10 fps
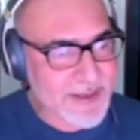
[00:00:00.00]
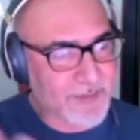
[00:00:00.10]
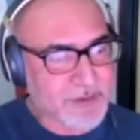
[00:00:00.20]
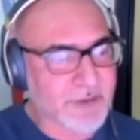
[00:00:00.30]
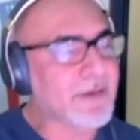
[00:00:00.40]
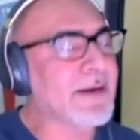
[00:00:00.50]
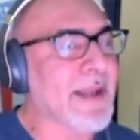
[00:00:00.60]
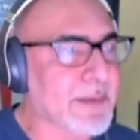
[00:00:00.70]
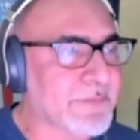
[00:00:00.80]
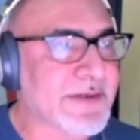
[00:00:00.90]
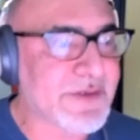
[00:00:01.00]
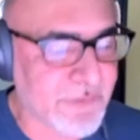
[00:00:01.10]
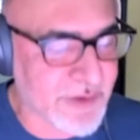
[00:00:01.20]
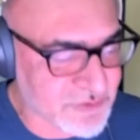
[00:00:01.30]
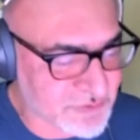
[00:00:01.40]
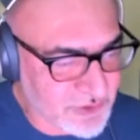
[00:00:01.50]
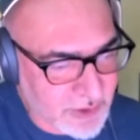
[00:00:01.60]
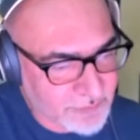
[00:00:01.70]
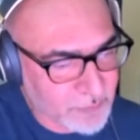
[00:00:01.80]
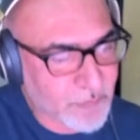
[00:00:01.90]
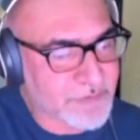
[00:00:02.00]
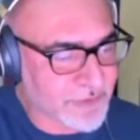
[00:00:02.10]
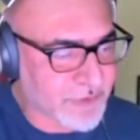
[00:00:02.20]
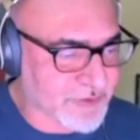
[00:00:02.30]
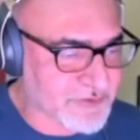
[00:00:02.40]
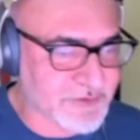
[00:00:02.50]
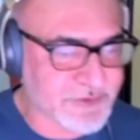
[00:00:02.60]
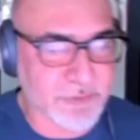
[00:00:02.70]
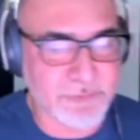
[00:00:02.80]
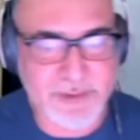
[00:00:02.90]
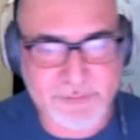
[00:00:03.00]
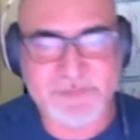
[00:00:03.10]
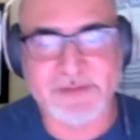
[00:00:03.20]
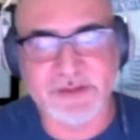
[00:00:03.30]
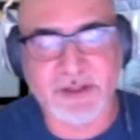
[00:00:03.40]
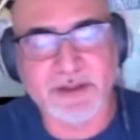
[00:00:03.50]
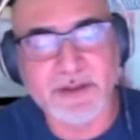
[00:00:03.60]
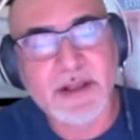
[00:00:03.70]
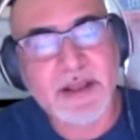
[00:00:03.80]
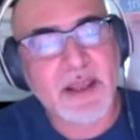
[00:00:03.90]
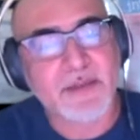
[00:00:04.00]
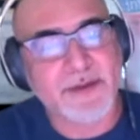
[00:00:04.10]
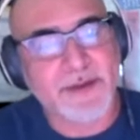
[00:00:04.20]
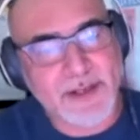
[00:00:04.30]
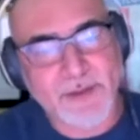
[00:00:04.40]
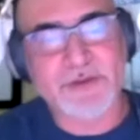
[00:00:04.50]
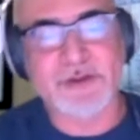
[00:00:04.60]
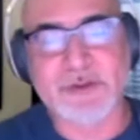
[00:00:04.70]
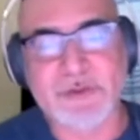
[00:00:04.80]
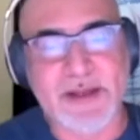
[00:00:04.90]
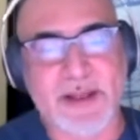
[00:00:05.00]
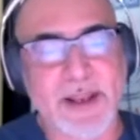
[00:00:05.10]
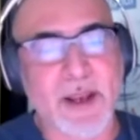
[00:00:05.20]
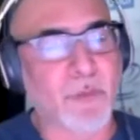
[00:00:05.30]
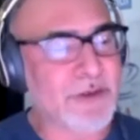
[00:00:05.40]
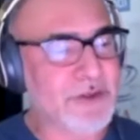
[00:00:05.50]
the current library integrations are the ones that you actually see on the left-hand side that allow you to do that. And when you